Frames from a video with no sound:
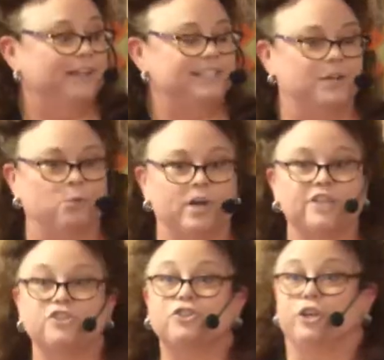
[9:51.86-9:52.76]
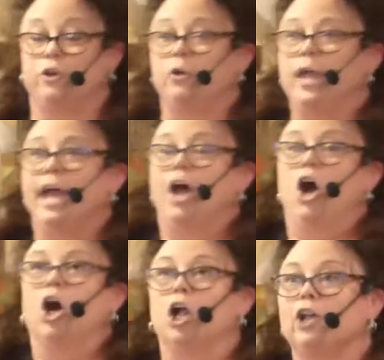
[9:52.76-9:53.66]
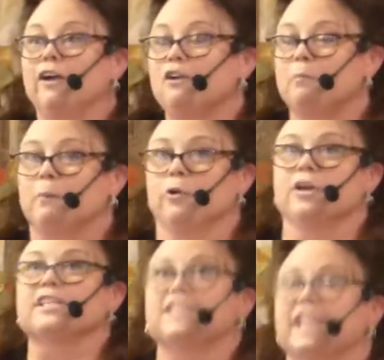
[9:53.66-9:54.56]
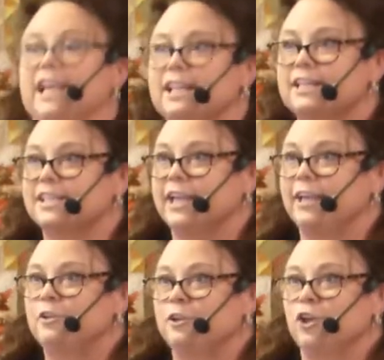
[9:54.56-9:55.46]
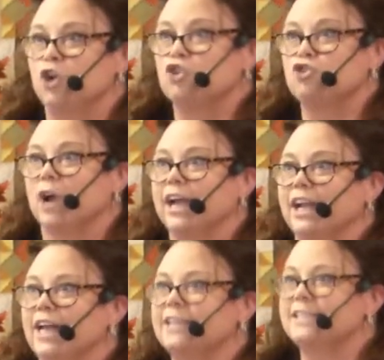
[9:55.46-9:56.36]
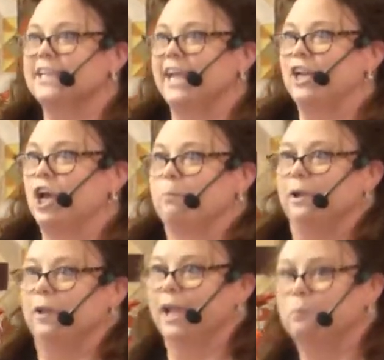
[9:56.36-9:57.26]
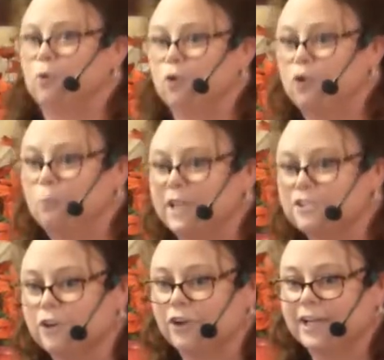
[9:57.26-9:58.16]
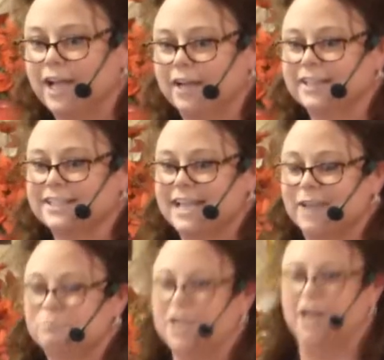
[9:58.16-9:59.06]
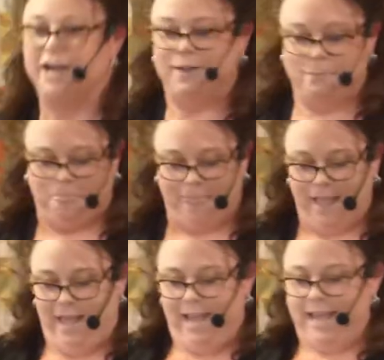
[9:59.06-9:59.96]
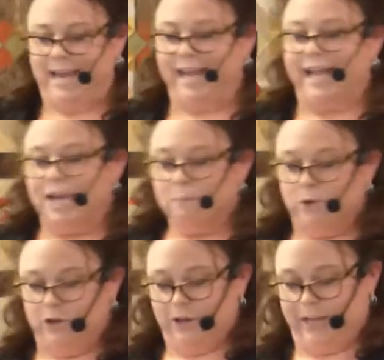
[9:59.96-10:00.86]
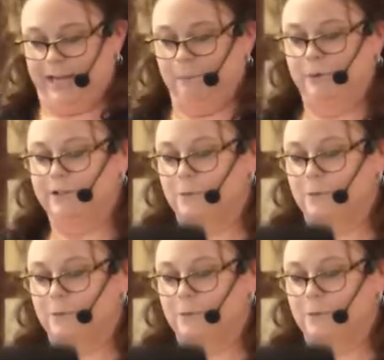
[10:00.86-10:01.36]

and they said, What did you do? All I remember is sitting in the seat, trying not to stand up and like pull my skirt down at the same time. And I got a book and I put